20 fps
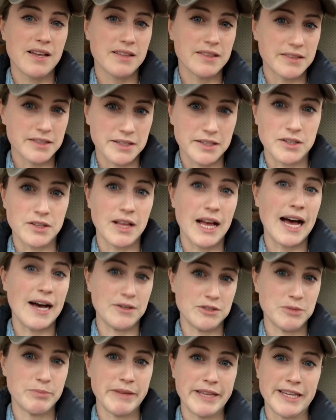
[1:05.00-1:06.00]
little
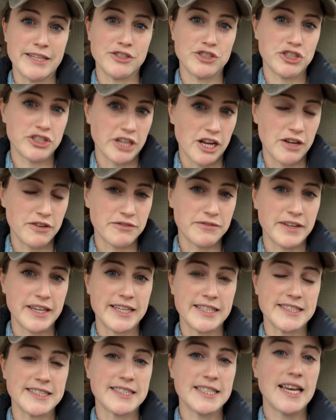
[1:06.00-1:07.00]
houseplant shelf.
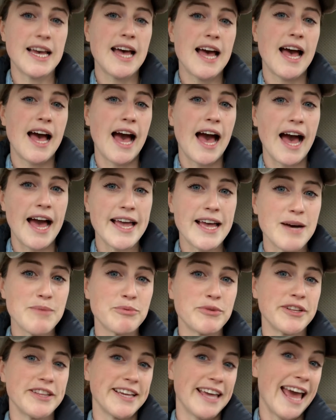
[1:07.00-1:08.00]
It's high
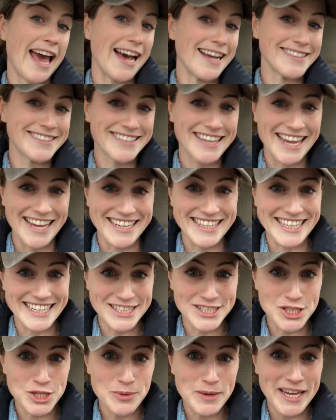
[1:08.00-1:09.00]
up where the cats can't
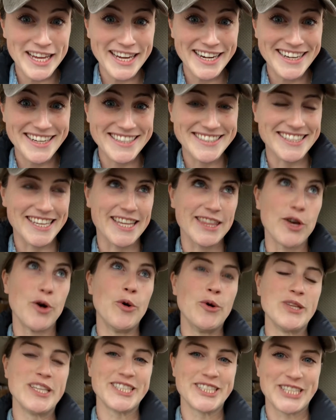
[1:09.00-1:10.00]
get to it. It's like the
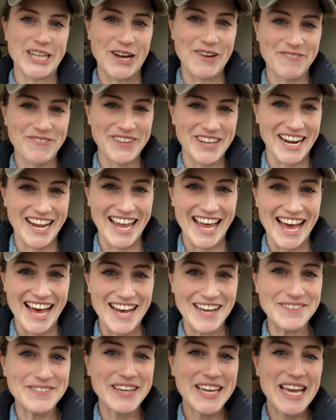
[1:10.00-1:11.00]
only shelf that I
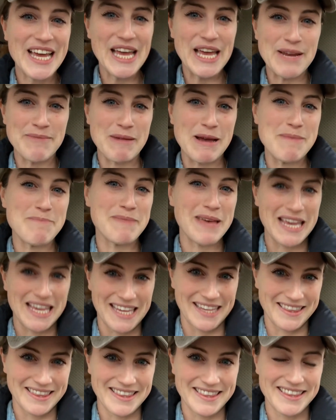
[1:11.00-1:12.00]
have in my
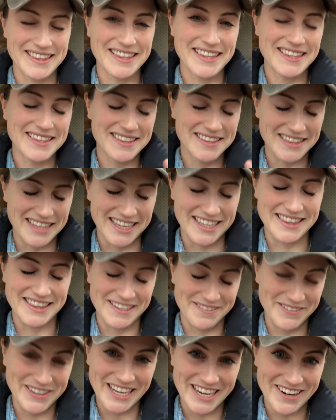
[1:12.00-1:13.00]
main like
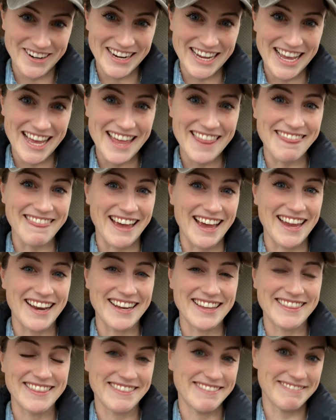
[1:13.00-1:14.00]
living area
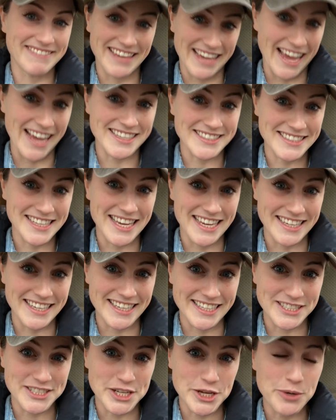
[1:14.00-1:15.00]
that the cats can't
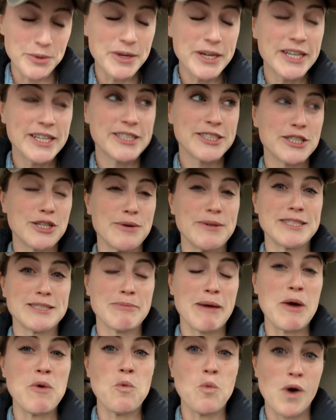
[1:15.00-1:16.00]
get to. So it's
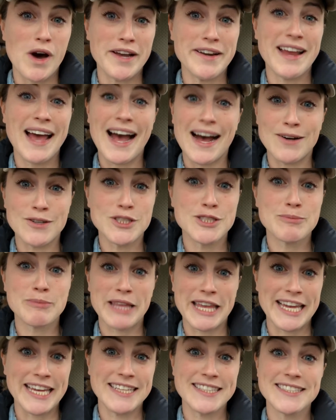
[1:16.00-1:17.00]
my one
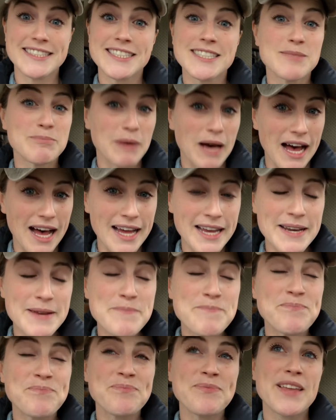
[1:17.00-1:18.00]
houseplant spot.
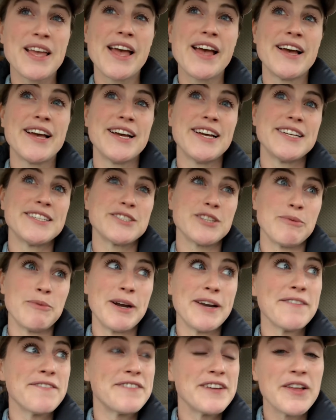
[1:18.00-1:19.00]
So I
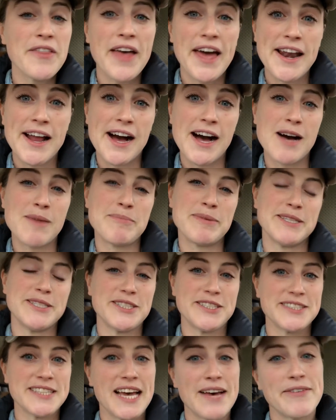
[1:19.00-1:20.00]
want to fill that up and
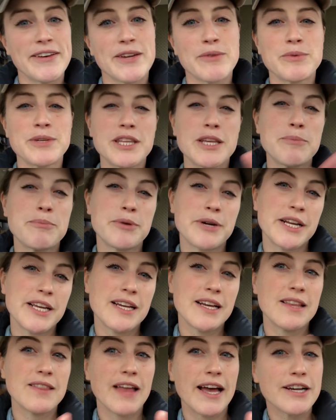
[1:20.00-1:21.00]
just have like a really pretty
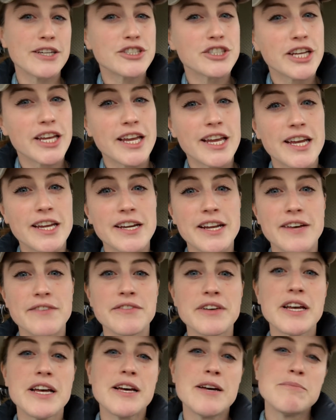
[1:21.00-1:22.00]
collection
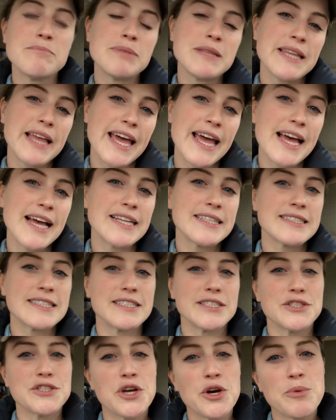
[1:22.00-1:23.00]
of plants
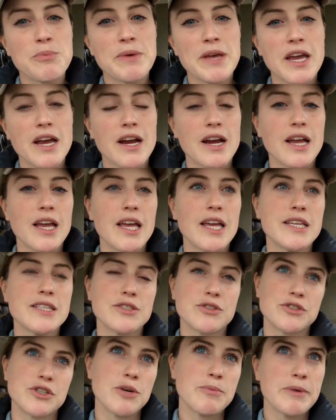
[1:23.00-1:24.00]
and topiaries
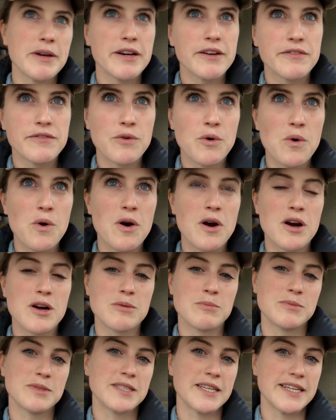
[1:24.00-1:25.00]
or topiary
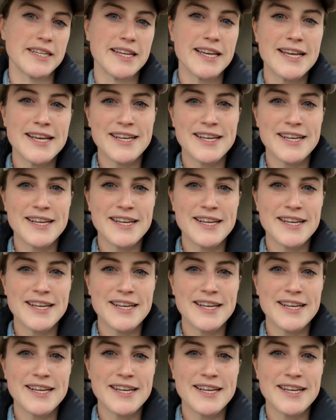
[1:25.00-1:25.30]
forms and